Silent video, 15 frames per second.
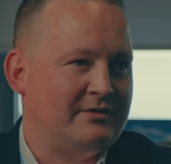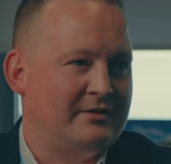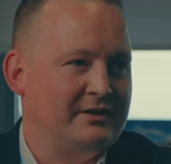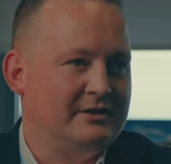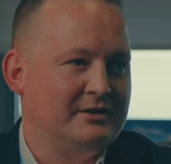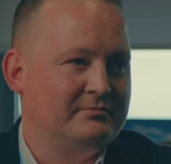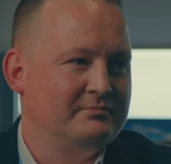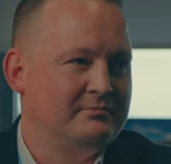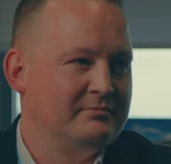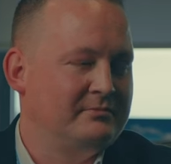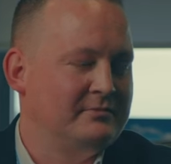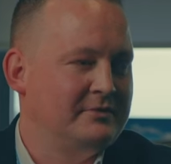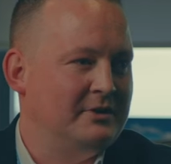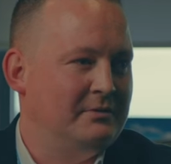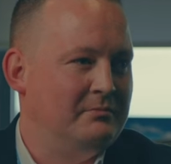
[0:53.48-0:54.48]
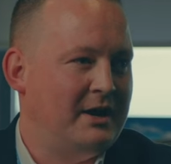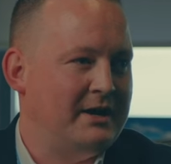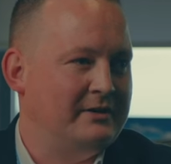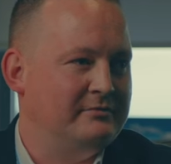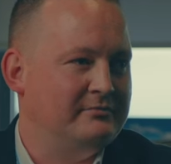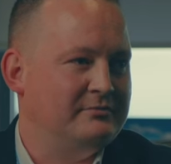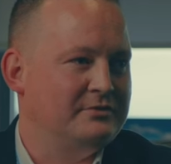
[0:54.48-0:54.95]
I think the
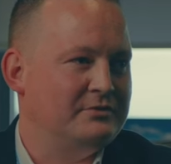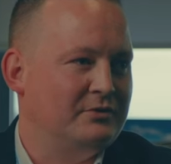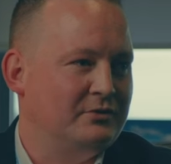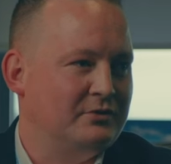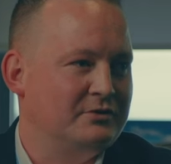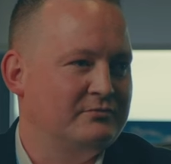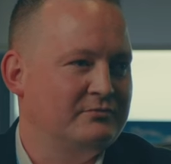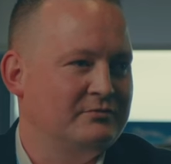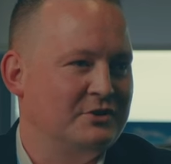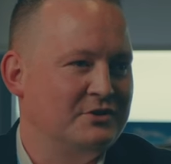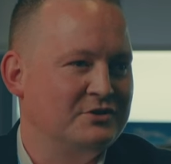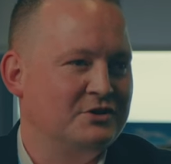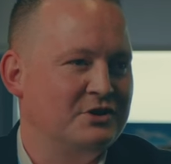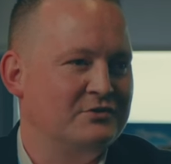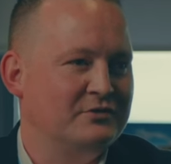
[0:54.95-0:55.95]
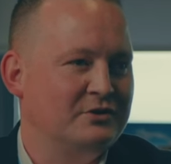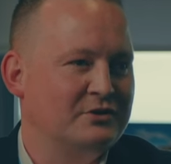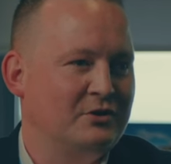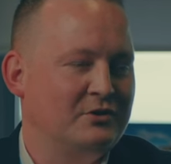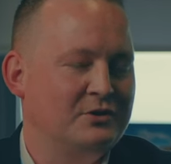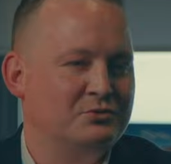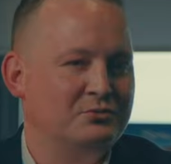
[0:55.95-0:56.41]
main sort of concerns with the
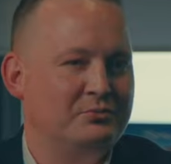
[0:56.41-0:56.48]
college